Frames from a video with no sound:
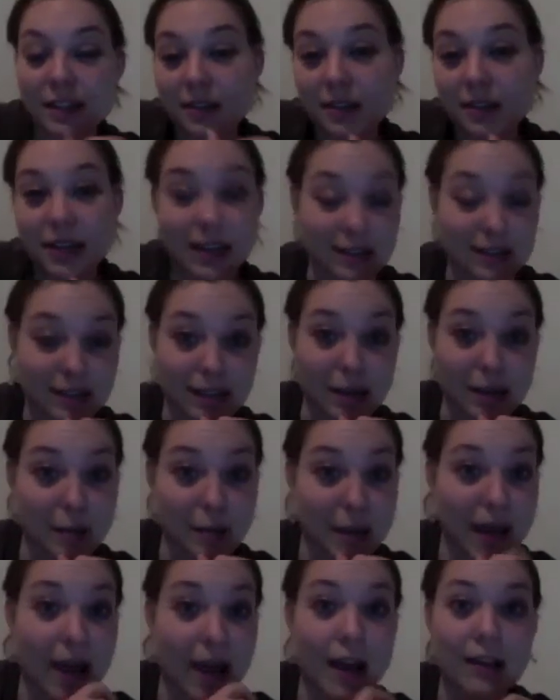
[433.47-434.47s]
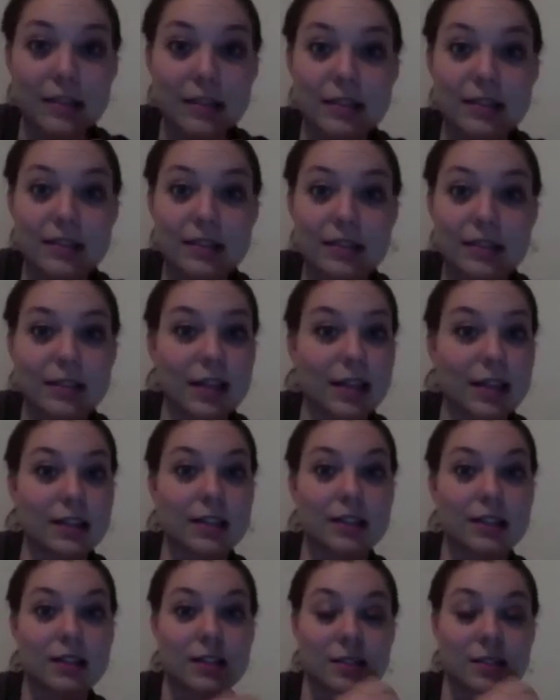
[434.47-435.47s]
it's gonna pass, that
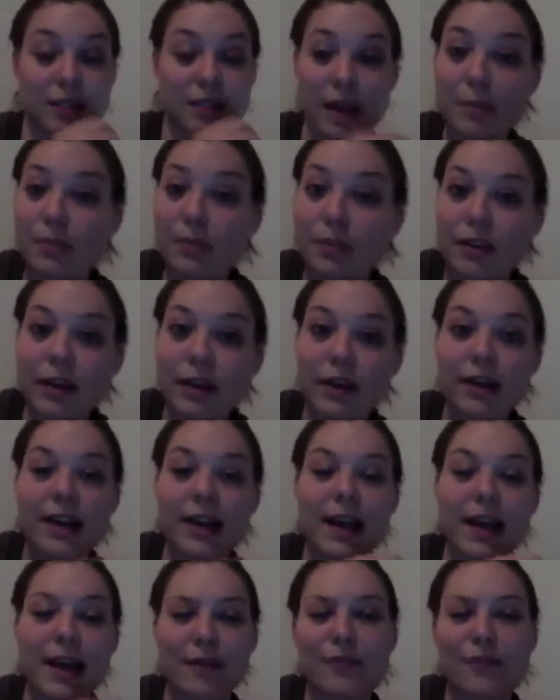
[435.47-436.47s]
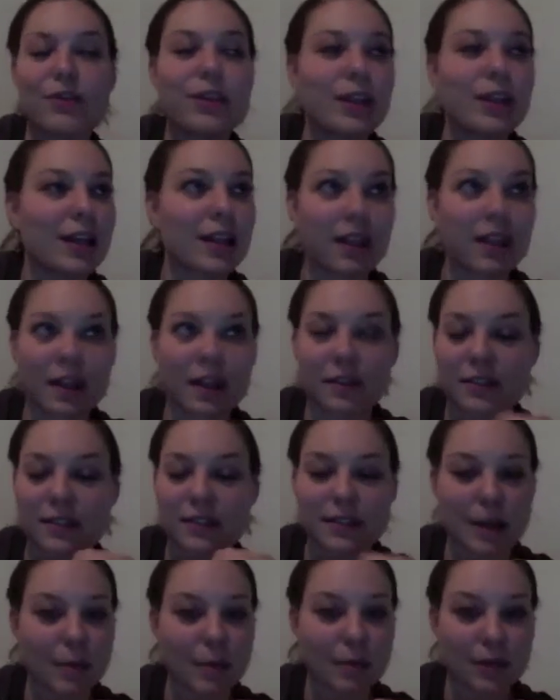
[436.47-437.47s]
this is temporary, everything in life is
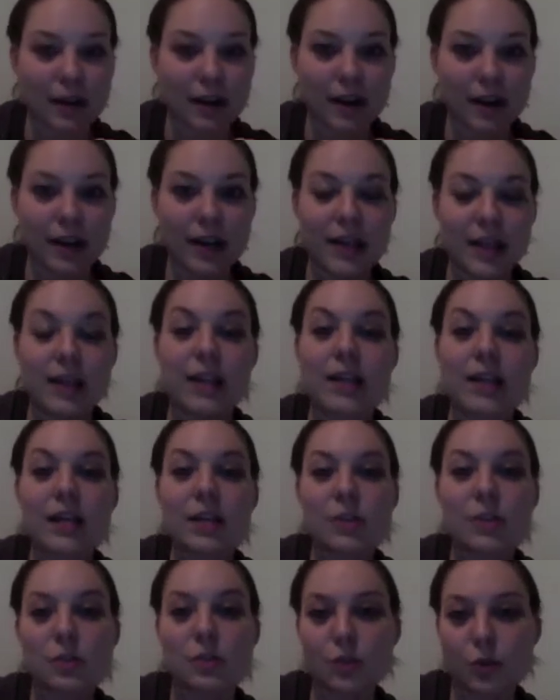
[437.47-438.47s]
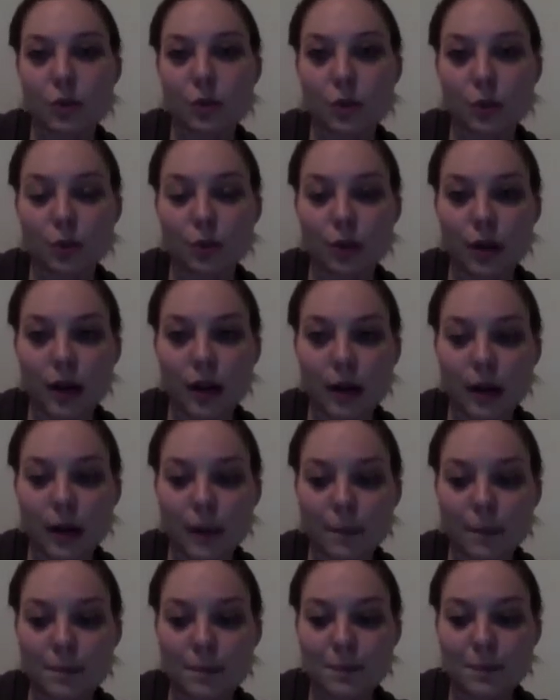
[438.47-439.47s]
temporary. So,
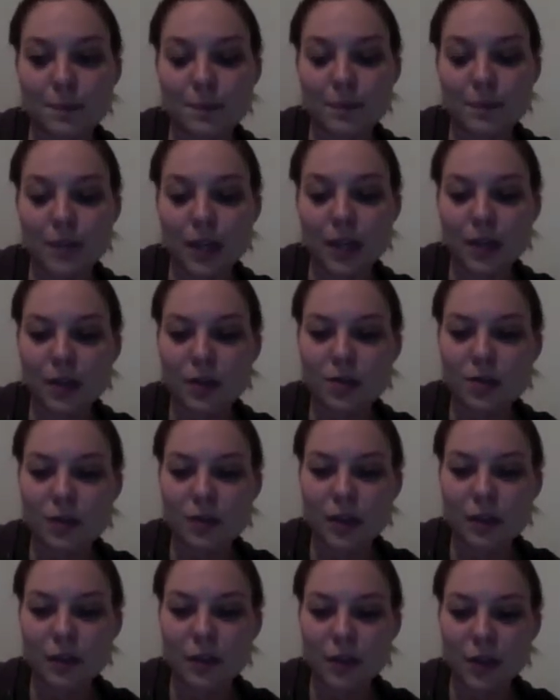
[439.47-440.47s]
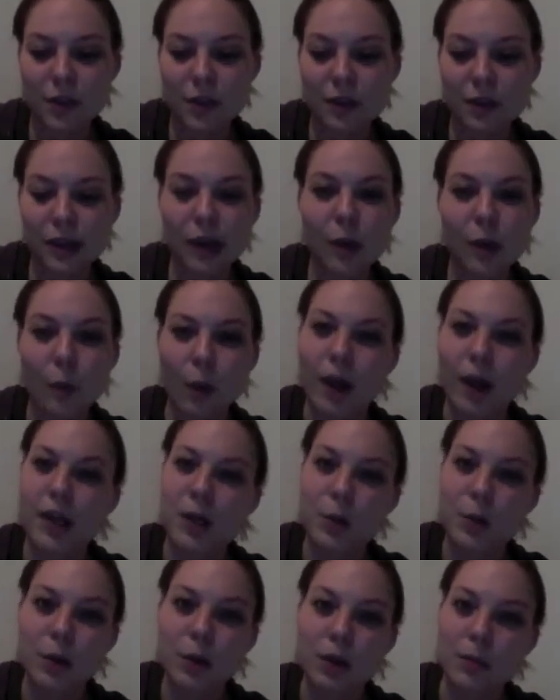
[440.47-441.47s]
and also figuring out why
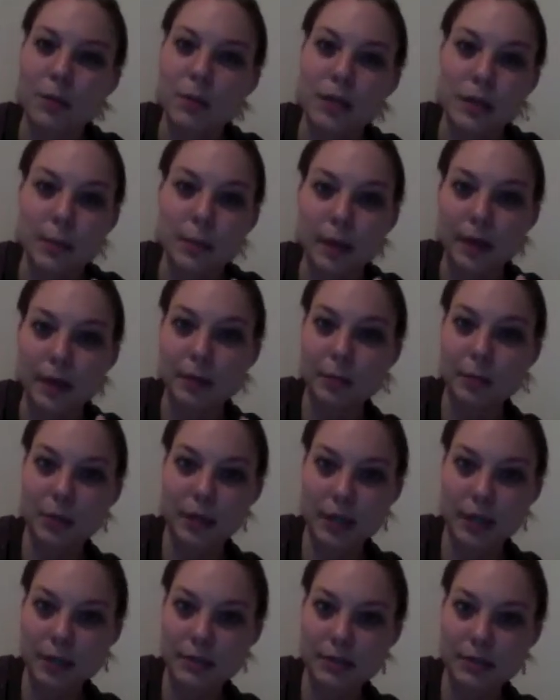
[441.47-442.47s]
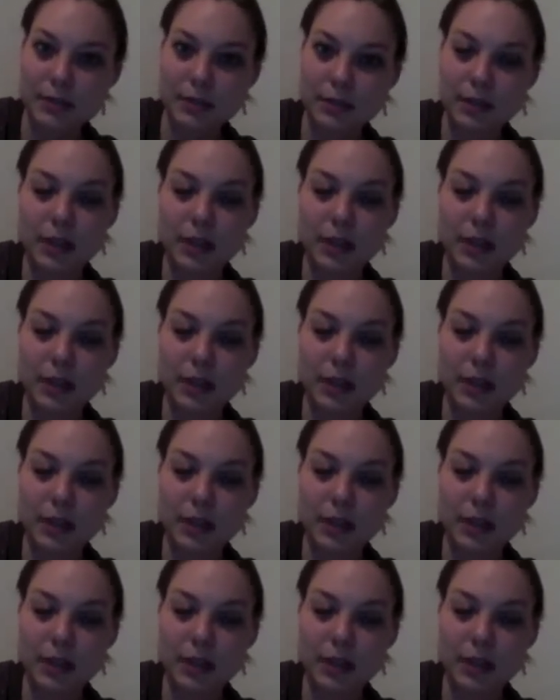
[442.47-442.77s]
you want to be in a better place